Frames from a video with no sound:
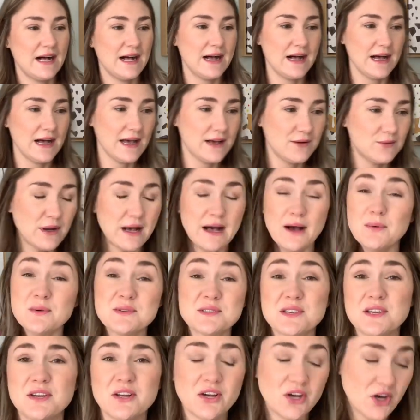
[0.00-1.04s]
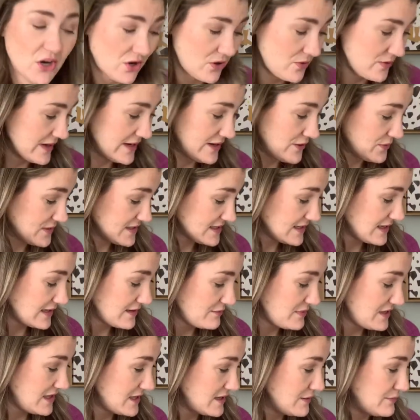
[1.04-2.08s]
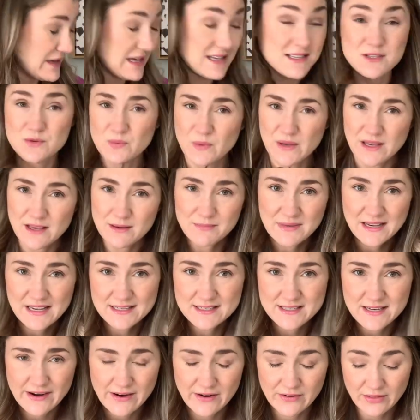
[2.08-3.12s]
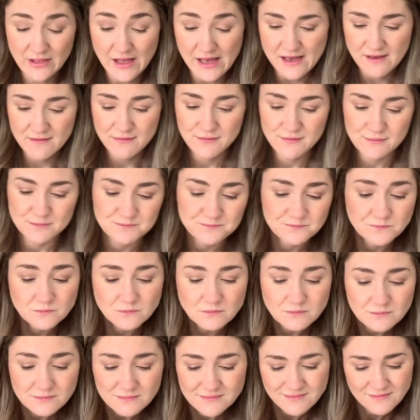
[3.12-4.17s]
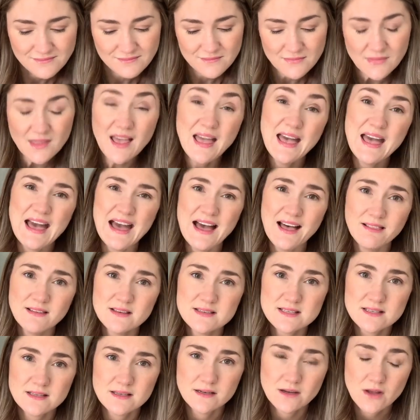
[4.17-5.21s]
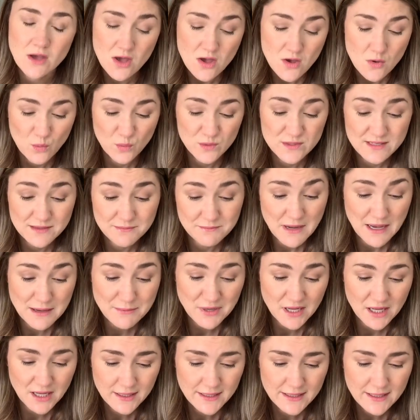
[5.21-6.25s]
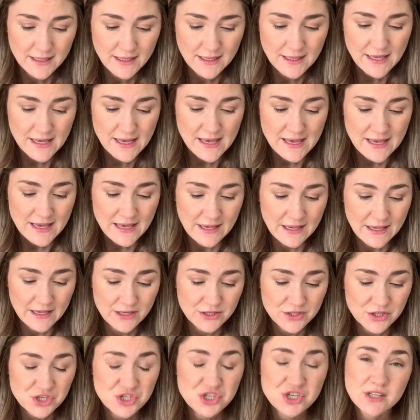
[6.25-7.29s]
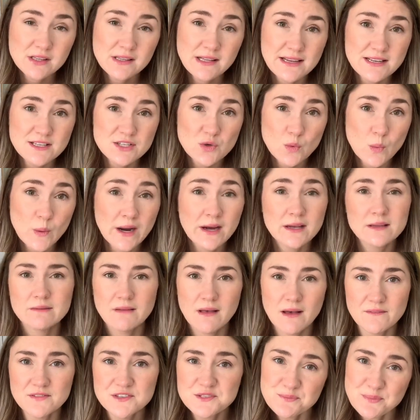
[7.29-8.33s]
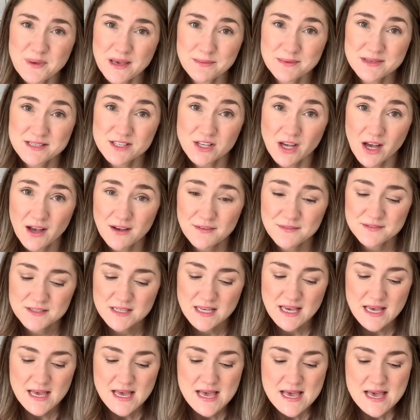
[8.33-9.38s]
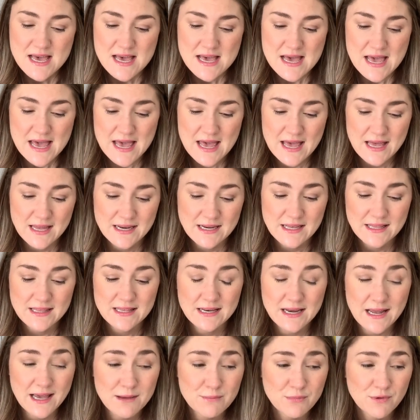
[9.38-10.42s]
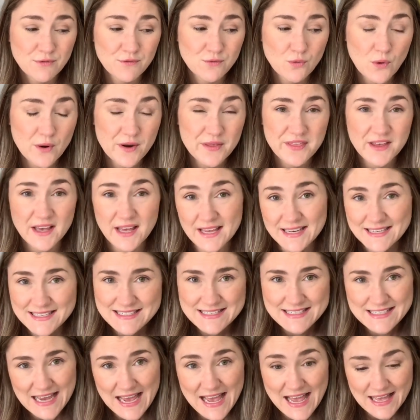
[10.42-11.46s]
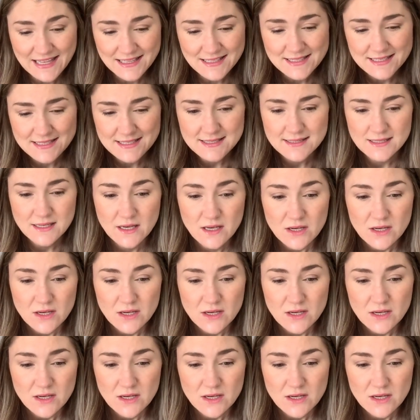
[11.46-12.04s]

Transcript: I, I was going to go and it was going to be the best week of my entire life. Allison was in my bunk and she liked to wear Love's Baby Soft. And the night before that dance,